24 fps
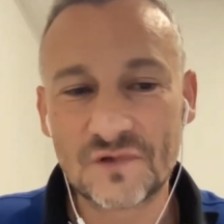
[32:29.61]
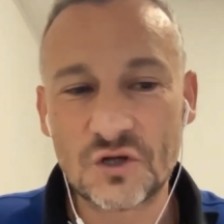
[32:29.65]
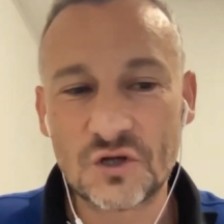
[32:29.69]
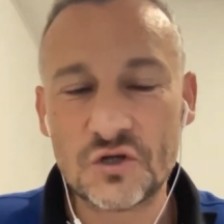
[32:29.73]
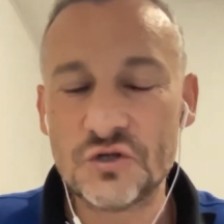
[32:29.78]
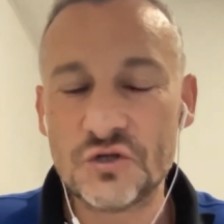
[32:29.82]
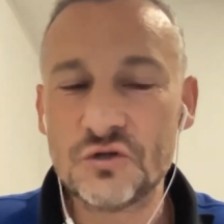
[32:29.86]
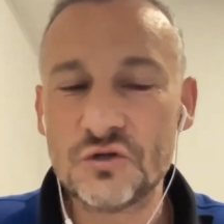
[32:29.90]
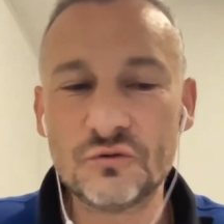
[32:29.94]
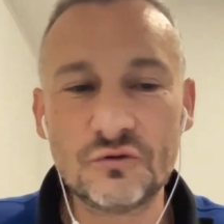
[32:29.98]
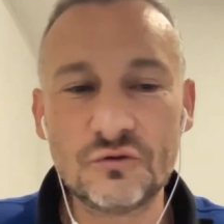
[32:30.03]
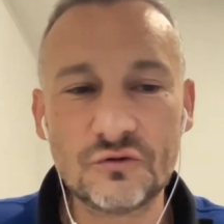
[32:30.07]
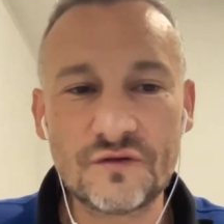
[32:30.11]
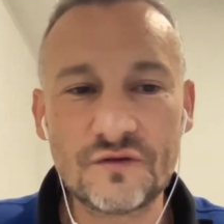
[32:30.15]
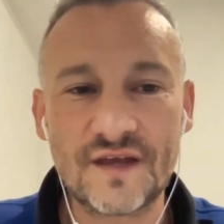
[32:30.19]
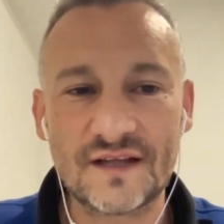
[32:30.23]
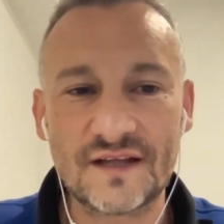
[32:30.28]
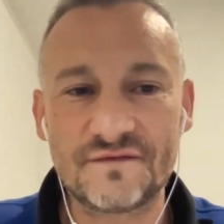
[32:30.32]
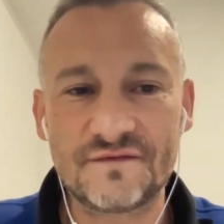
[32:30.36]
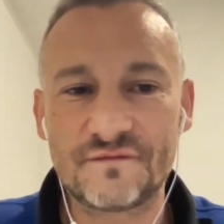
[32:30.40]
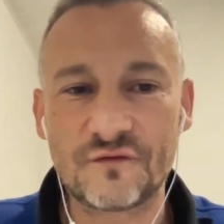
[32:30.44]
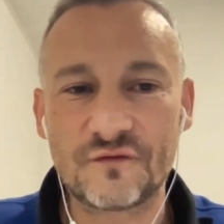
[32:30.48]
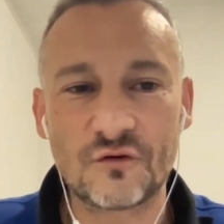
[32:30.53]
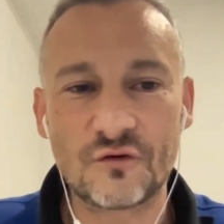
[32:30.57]
you know that
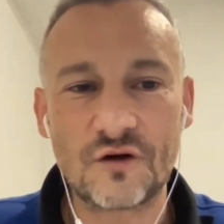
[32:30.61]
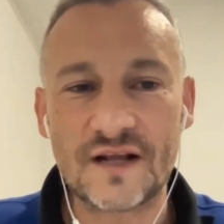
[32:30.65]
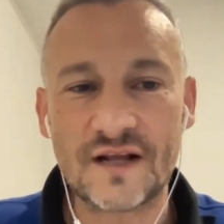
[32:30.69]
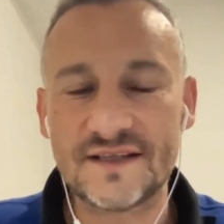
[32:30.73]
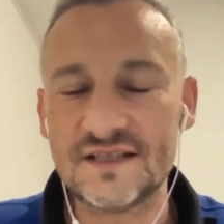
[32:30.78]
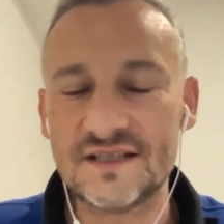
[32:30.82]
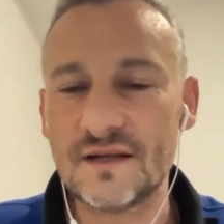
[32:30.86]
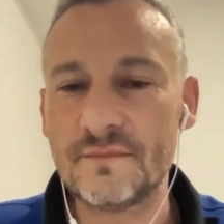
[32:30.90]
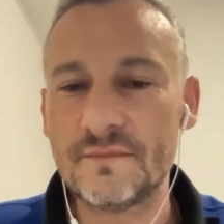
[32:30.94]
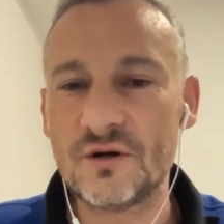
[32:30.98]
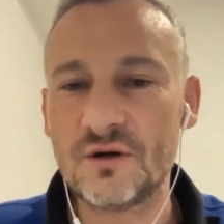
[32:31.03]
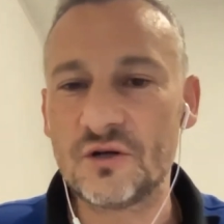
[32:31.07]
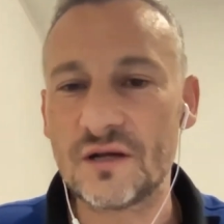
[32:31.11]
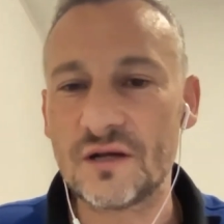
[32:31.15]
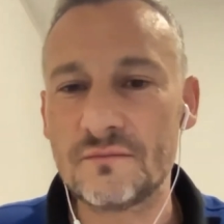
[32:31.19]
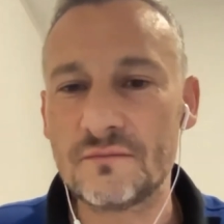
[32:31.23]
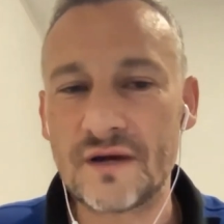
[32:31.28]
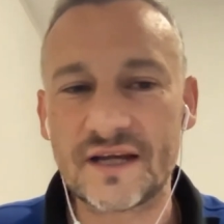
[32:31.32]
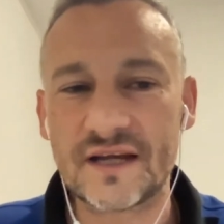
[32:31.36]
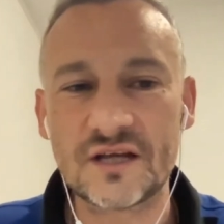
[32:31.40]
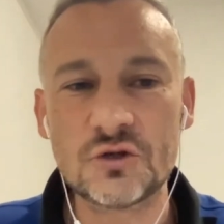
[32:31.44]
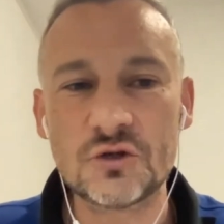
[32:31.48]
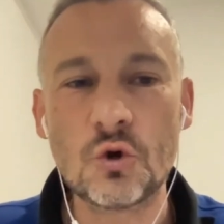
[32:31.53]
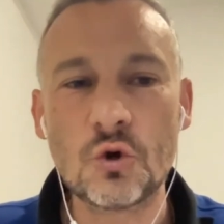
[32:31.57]
for Latin American
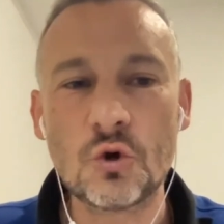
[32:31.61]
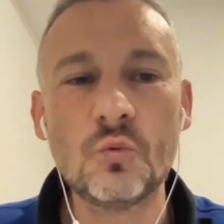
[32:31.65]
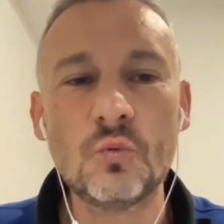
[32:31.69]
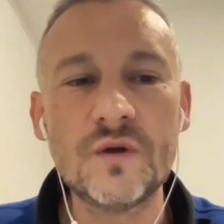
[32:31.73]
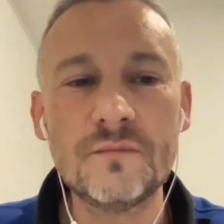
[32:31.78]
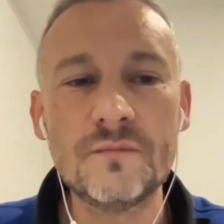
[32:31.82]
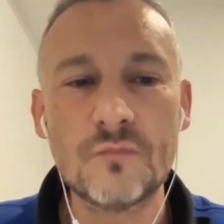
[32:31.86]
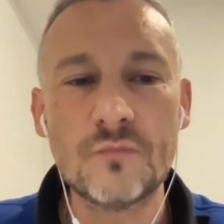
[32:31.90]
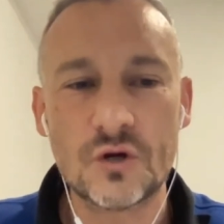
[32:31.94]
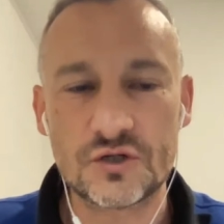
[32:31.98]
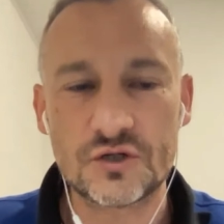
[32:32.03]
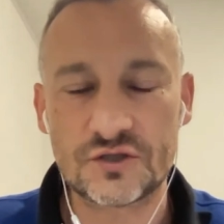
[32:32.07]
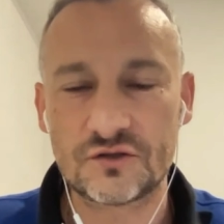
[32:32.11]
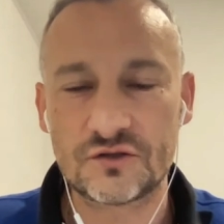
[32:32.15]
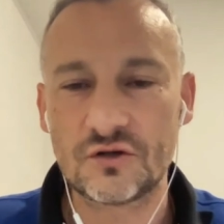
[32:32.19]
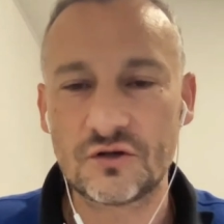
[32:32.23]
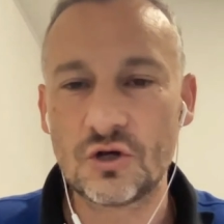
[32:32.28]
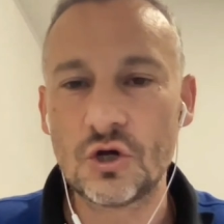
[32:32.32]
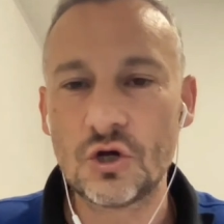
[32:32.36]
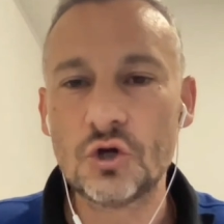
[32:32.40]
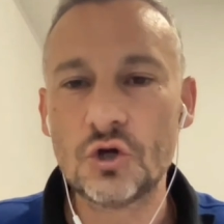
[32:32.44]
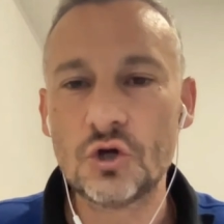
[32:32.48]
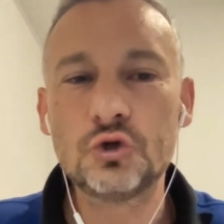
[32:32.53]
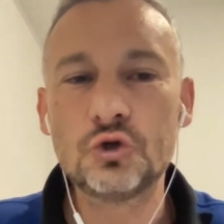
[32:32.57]
market, we must
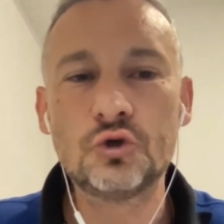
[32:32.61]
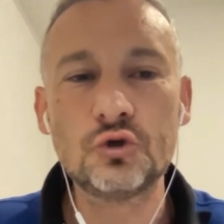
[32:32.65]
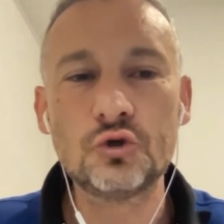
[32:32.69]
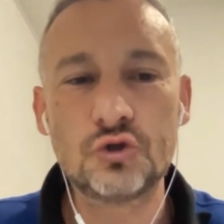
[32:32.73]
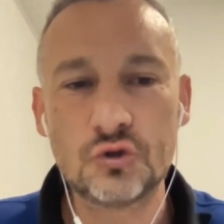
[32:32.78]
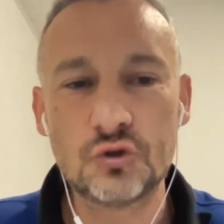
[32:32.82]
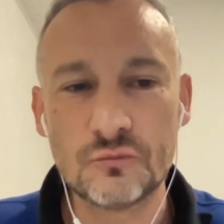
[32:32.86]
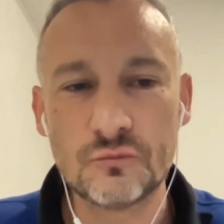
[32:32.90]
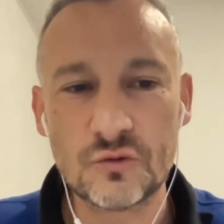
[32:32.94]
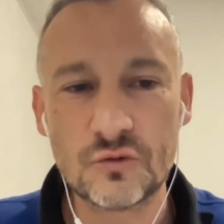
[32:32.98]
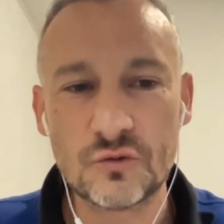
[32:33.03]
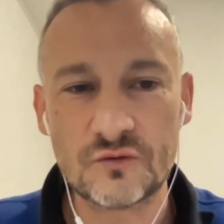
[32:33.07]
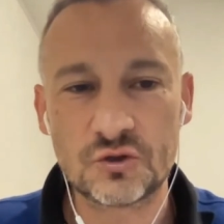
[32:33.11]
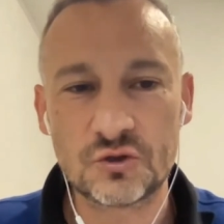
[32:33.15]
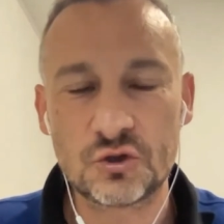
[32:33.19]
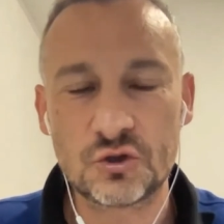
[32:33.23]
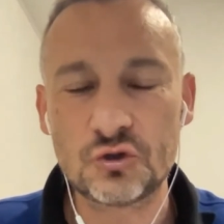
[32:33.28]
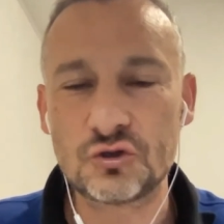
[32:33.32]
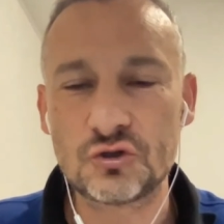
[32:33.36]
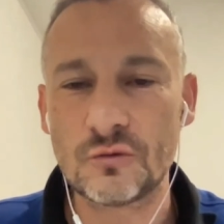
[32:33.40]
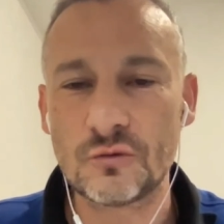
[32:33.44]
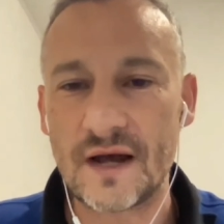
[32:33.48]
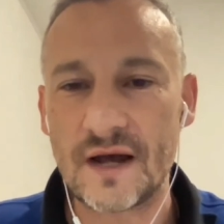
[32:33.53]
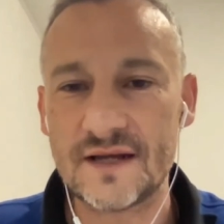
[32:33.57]

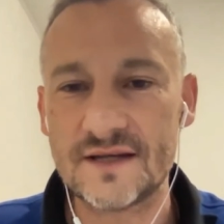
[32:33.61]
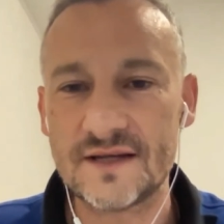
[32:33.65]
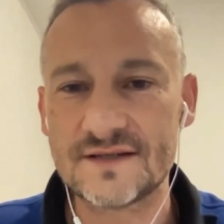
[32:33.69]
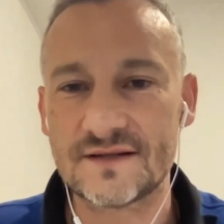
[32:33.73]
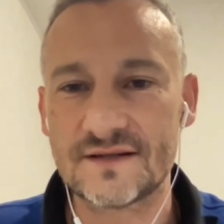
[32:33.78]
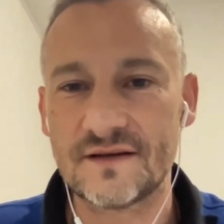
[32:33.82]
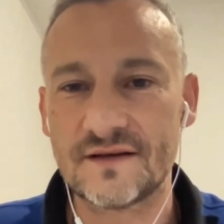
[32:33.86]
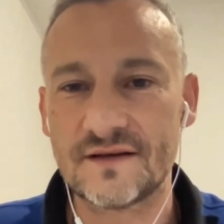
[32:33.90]
customize